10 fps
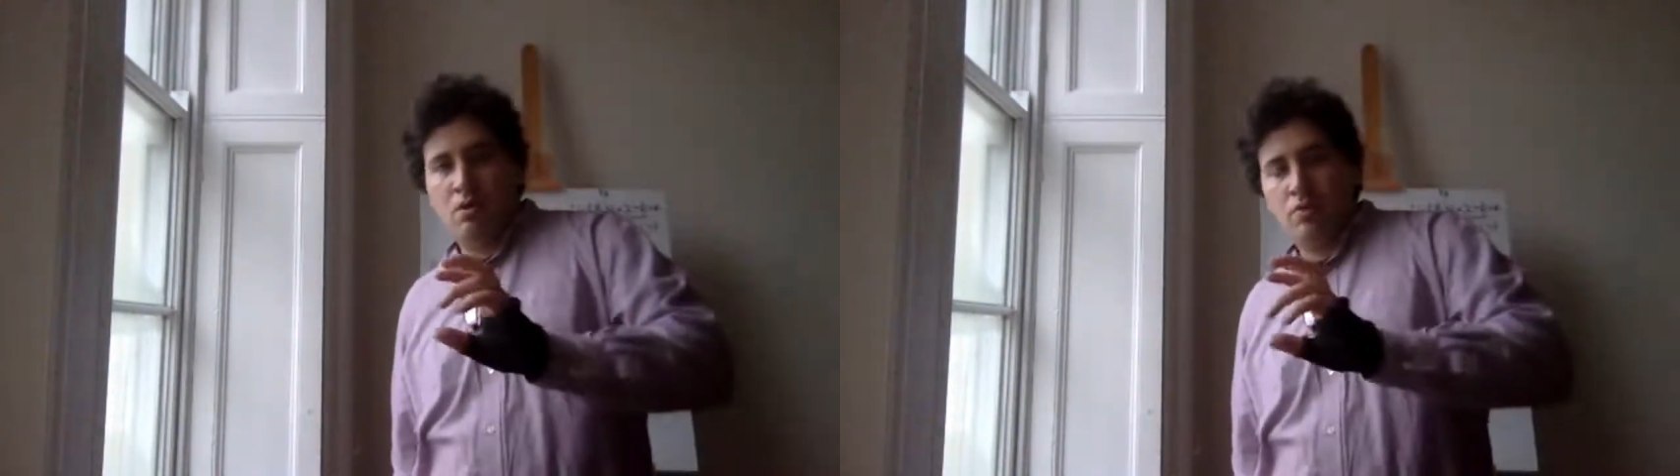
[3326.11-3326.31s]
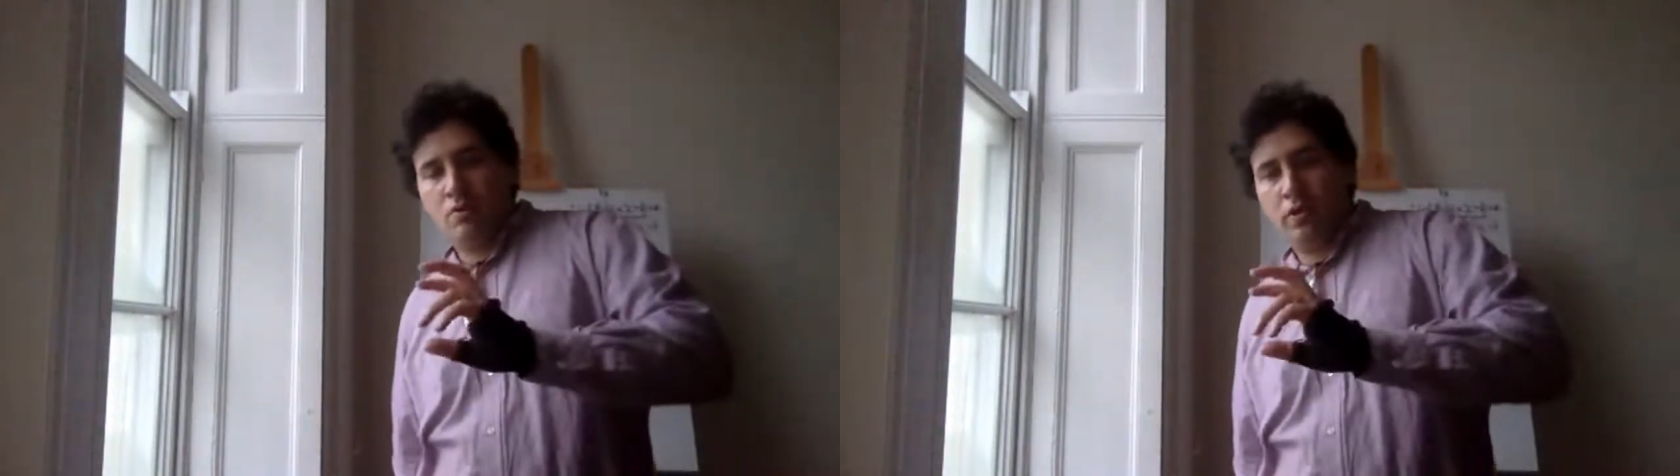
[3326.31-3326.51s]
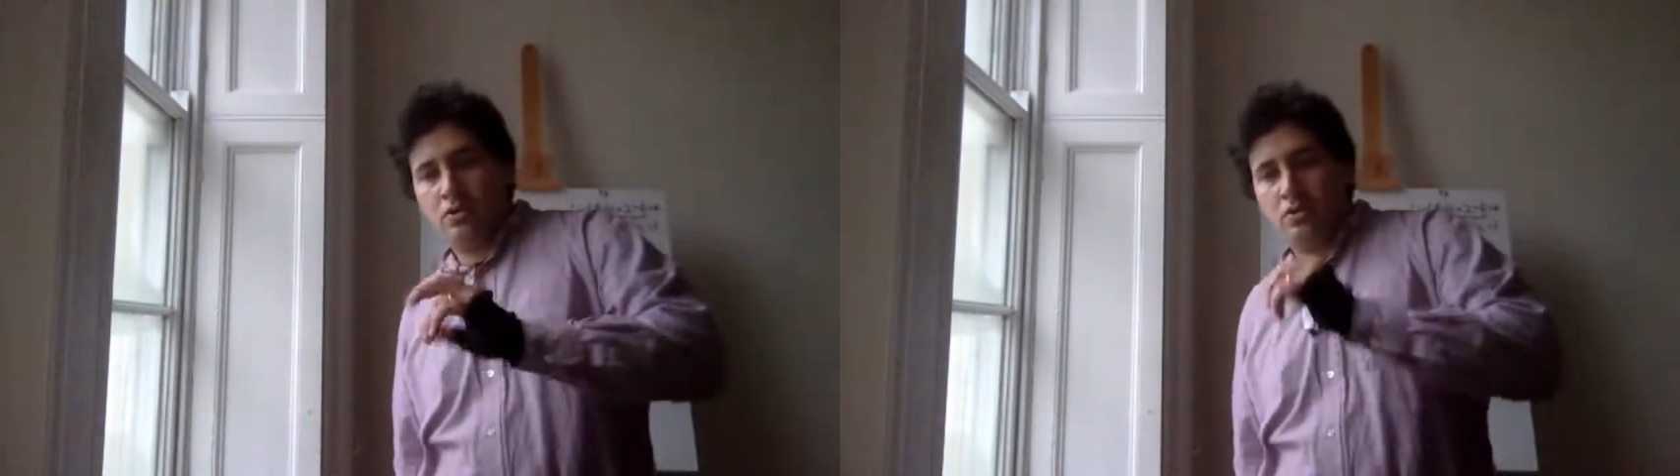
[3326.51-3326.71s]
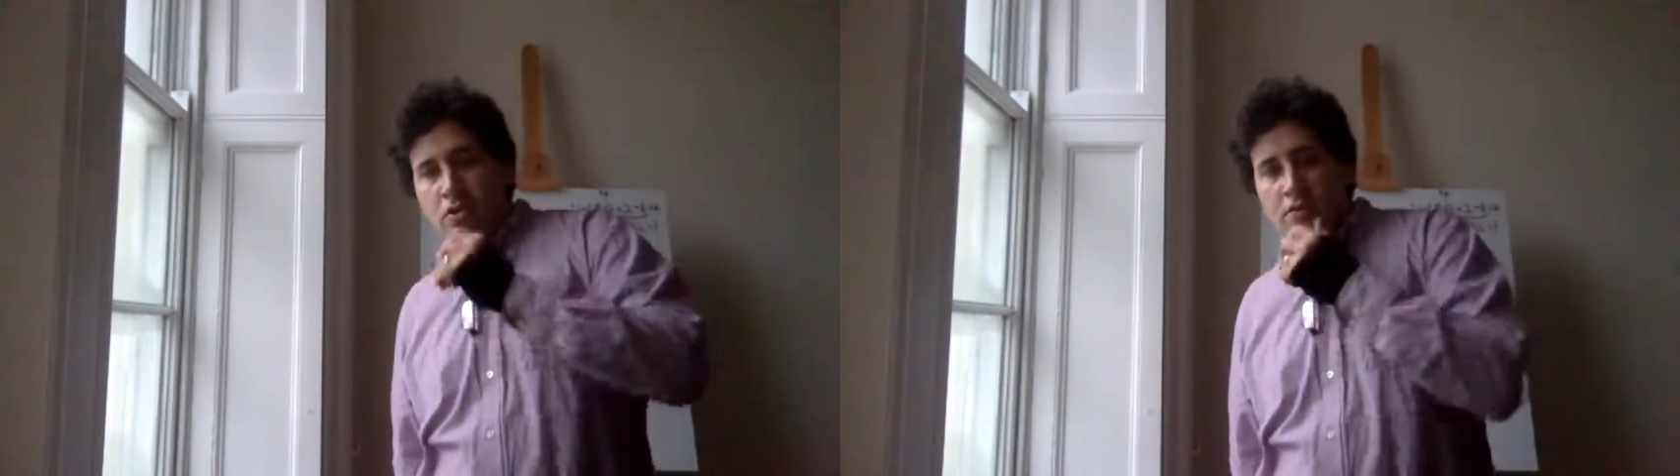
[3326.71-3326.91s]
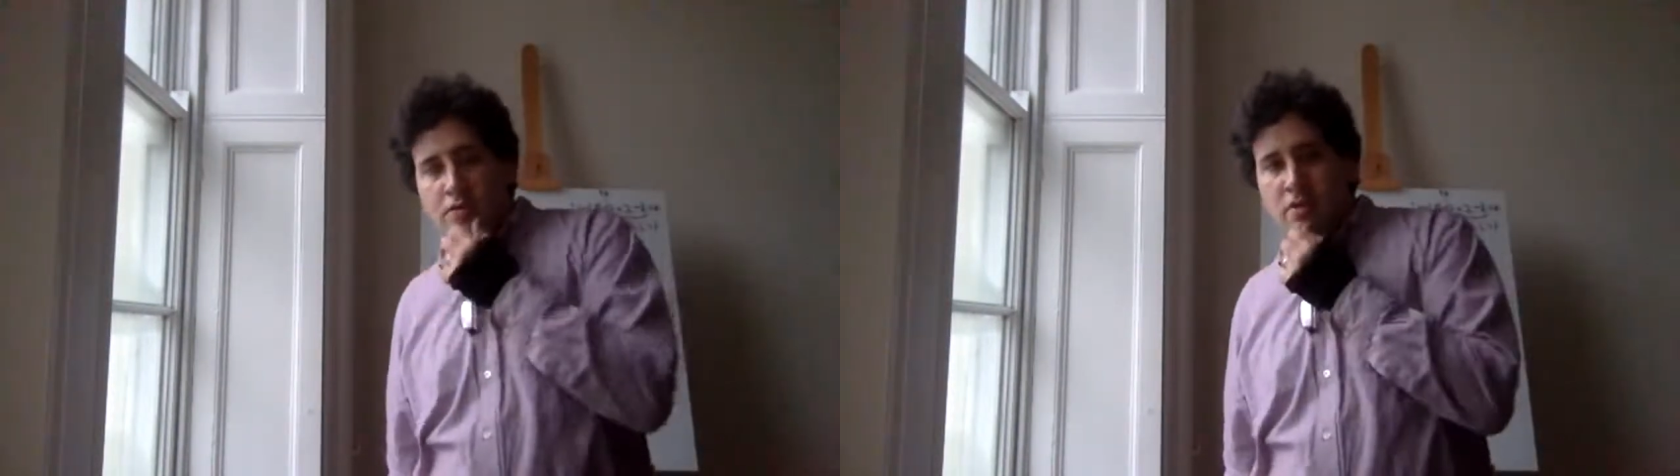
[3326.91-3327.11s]
the question
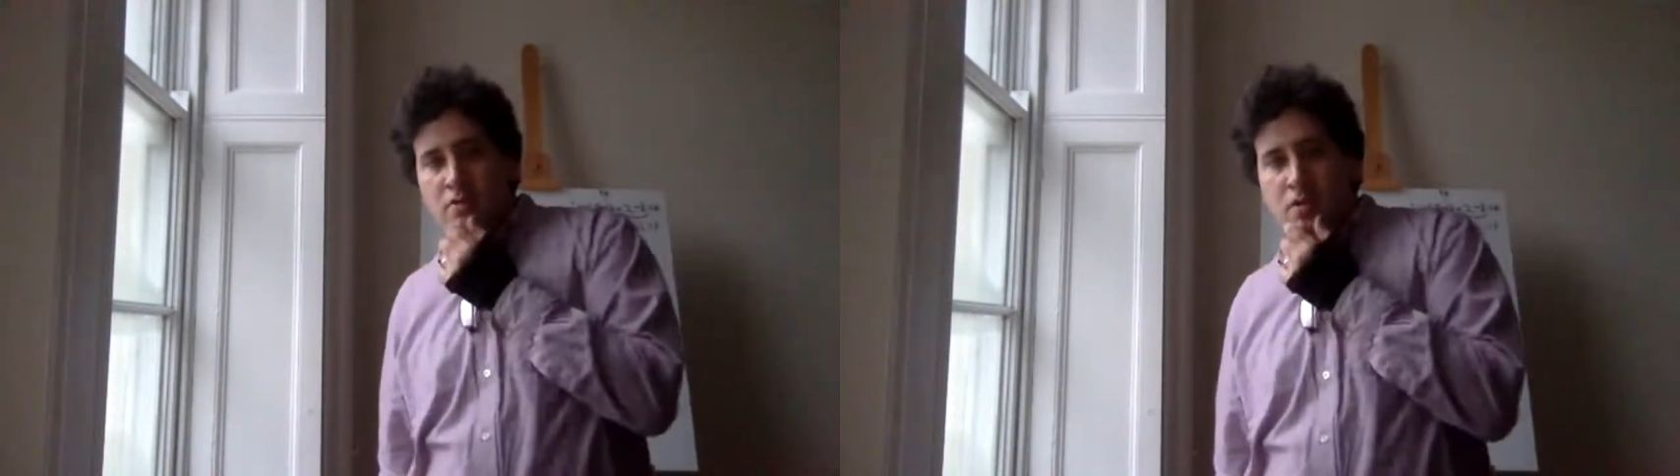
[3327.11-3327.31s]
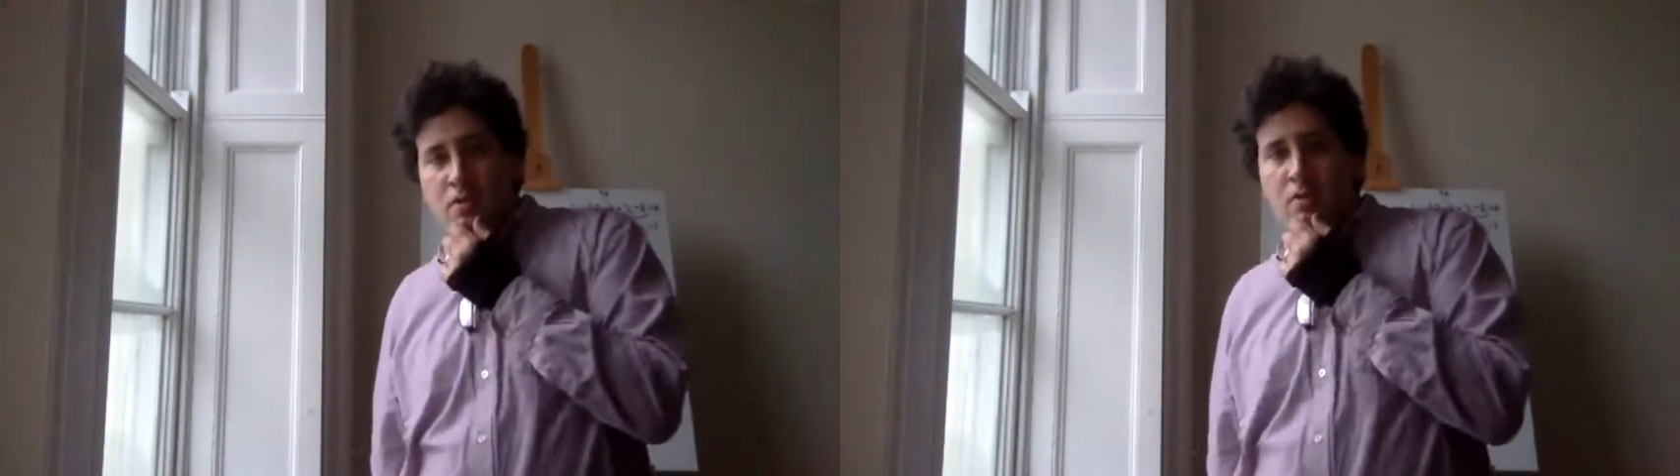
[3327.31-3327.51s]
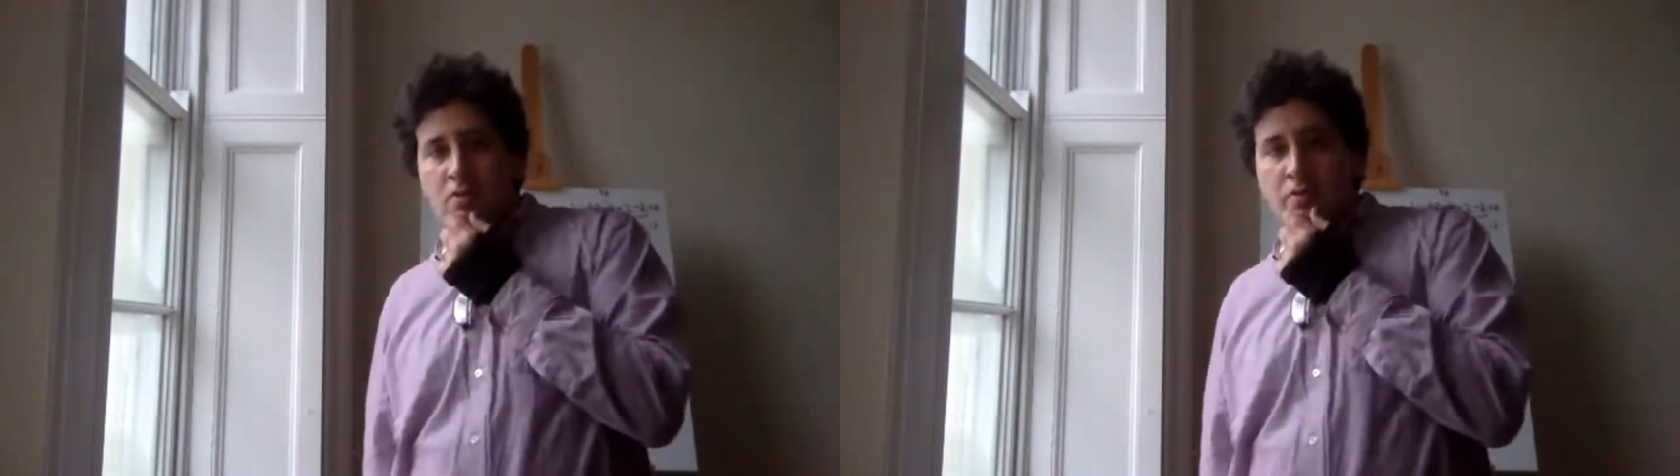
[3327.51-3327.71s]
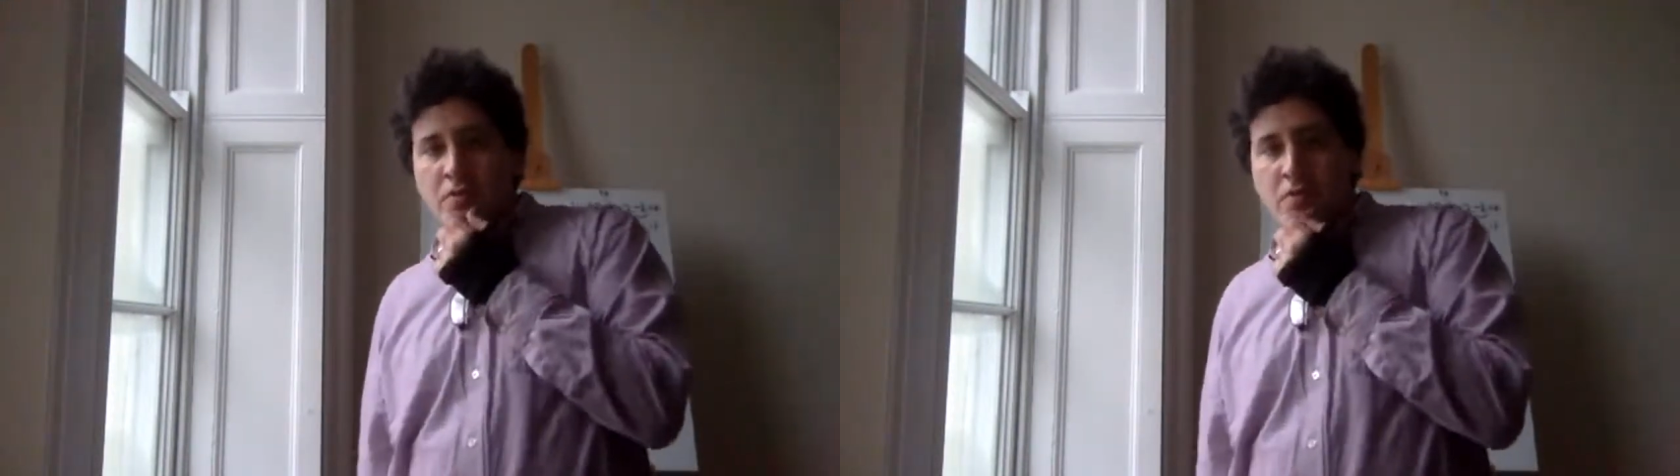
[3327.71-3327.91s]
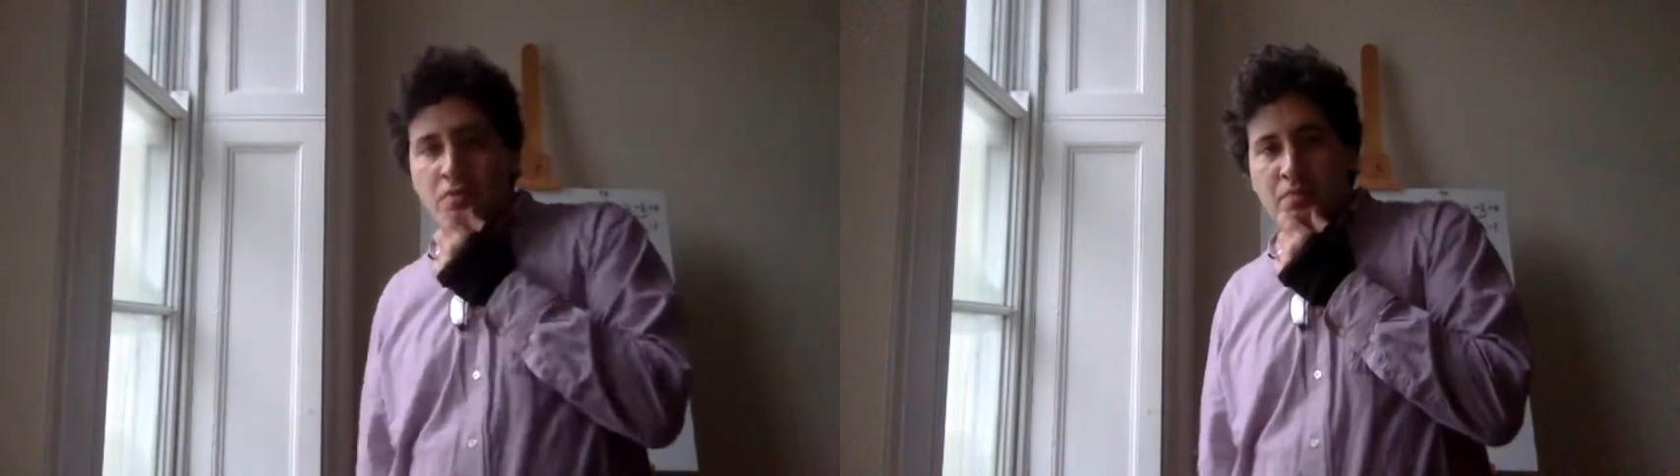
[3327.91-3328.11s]
I think that you've seen on